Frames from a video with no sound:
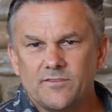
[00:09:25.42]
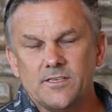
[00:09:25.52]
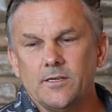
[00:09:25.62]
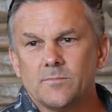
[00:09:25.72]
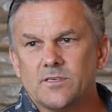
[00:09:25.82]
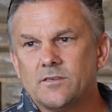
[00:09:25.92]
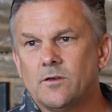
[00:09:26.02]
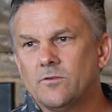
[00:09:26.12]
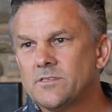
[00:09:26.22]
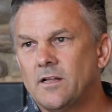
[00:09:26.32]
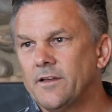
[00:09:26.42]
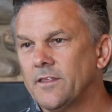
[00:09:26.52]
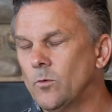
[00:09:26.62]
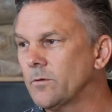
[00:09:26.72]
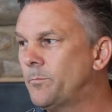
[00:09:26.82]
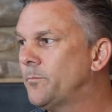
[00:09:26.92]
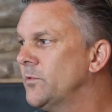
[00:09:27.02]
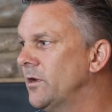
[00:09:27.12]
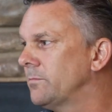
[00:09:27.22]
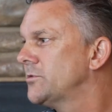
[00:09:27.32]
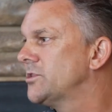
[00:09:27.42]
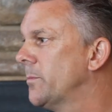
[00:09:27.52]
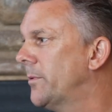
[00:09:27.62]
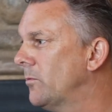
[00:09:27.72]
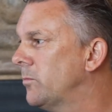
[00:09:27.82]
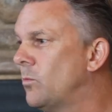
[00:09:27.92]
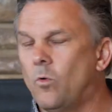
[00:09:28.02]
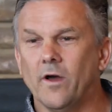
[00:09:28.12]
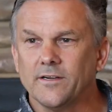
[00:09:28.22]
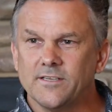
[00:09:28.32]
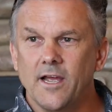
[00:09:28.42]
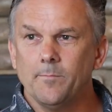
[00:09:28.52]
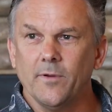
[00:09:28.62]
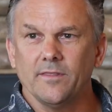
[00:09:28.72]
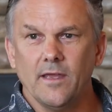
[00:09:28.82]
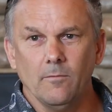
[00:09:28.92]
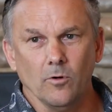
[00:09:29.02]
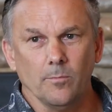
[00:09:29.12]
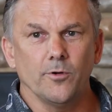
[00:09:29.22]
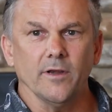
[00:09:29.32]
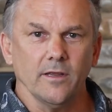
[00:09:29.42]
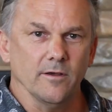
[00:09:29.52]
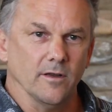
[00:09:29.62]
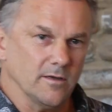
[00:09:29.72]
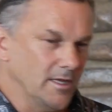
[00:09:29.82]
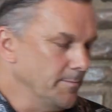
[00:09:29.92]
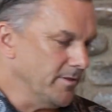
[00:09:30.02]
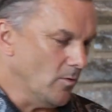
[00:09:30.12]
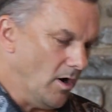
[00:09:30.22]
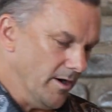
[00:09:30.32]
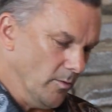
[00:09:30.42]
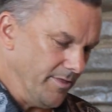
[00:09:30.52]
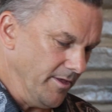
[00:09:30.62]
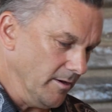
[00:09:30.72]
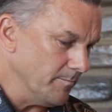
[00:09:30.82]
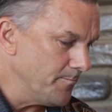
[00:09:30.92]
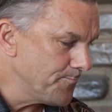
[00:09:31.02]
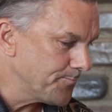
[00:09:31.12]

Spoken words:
have seams, so it's not like they were super watertight, but they were pretty good at keeping the water within.